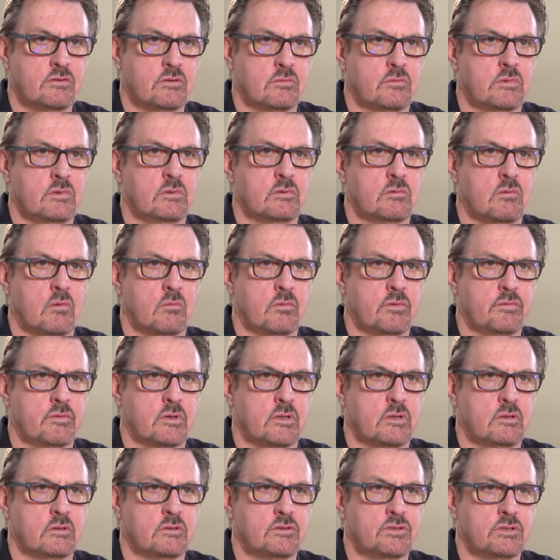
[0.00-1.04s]
so we know what we've
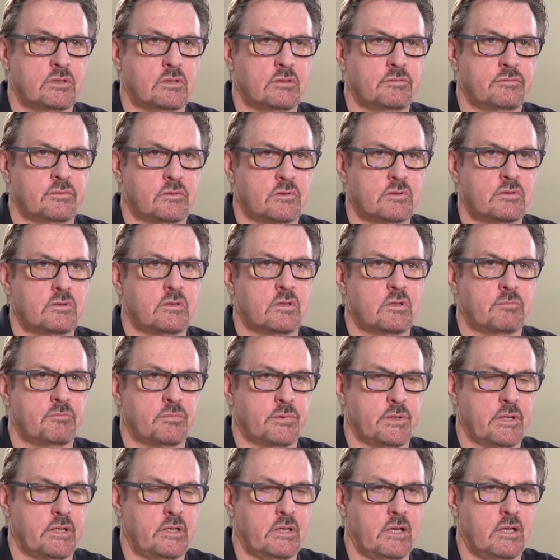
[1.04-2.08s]
got on the shelf, also the
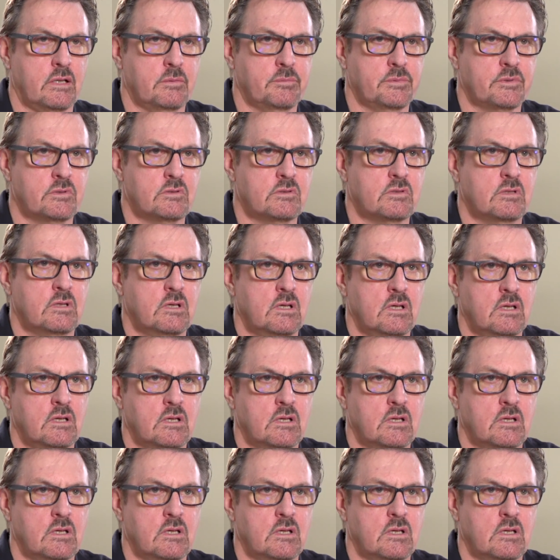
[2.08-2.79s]
brake calipers